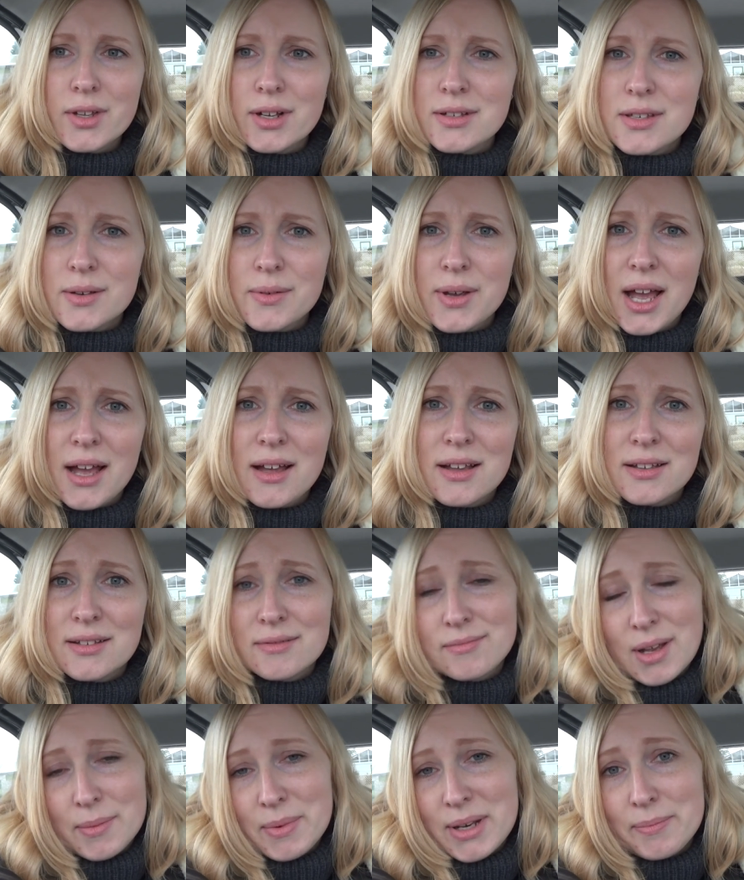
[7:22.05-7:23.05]
So yeah,
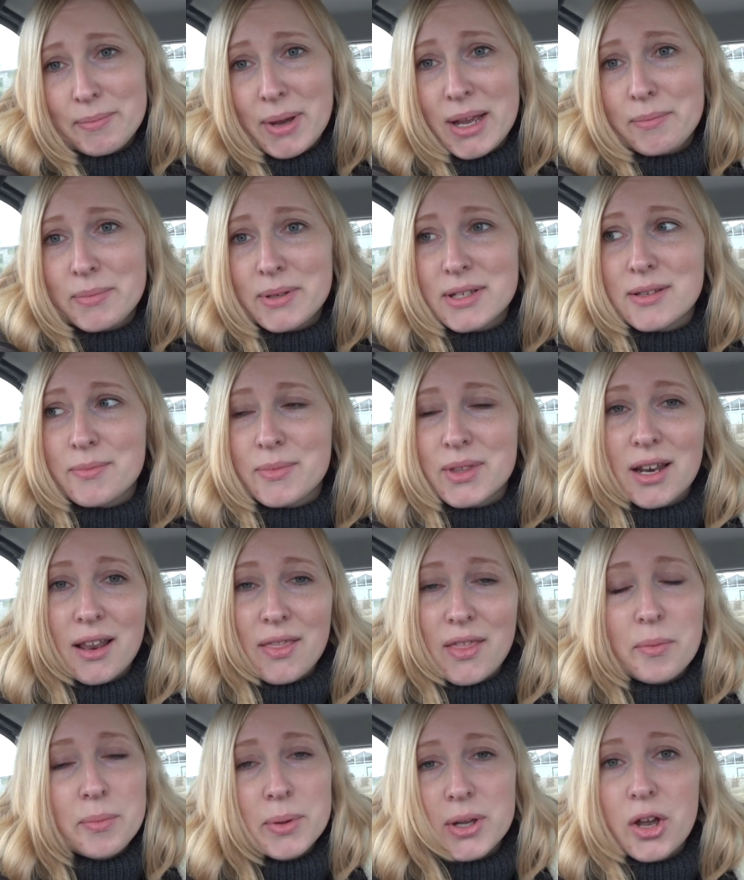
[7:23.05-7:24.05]
I mean it might be something
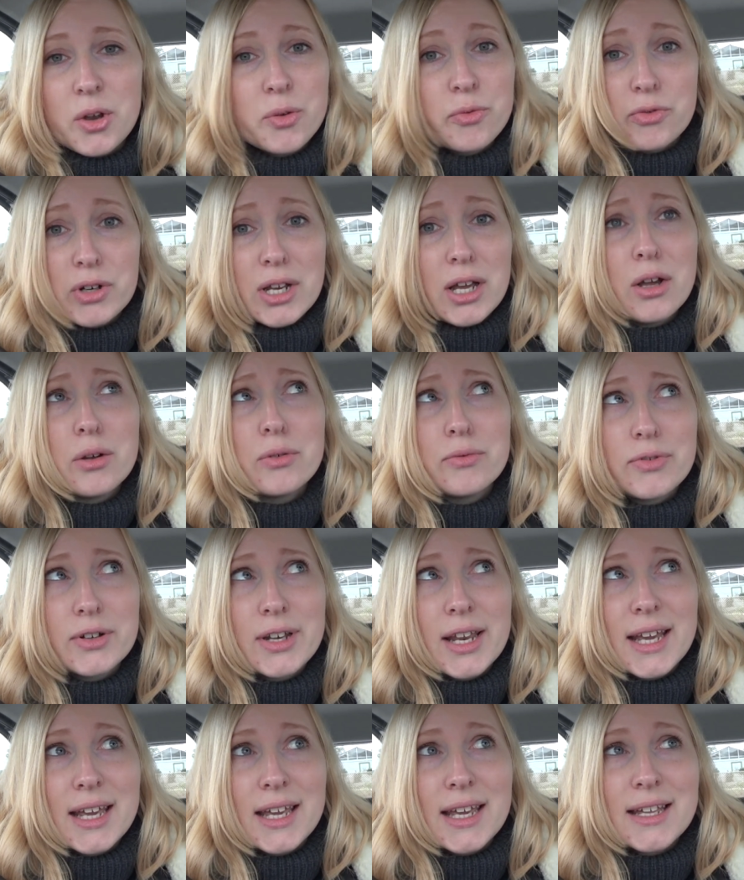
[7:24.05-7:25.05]
like that, but hopefully,
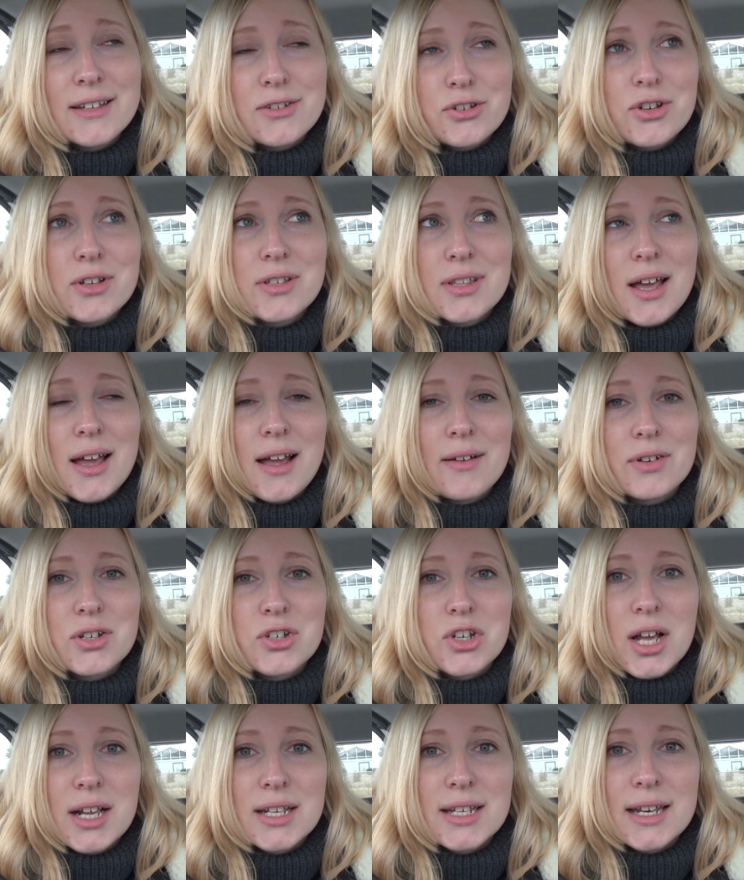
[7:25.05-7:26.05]
hopefully it's just that I
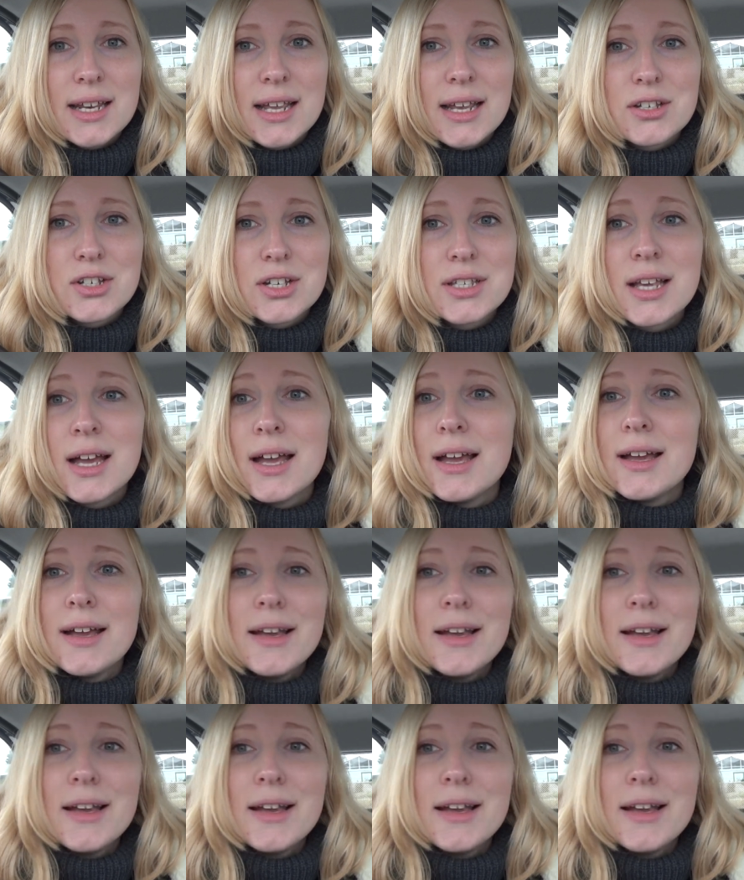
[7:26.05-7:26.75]
haven't checked it in ages.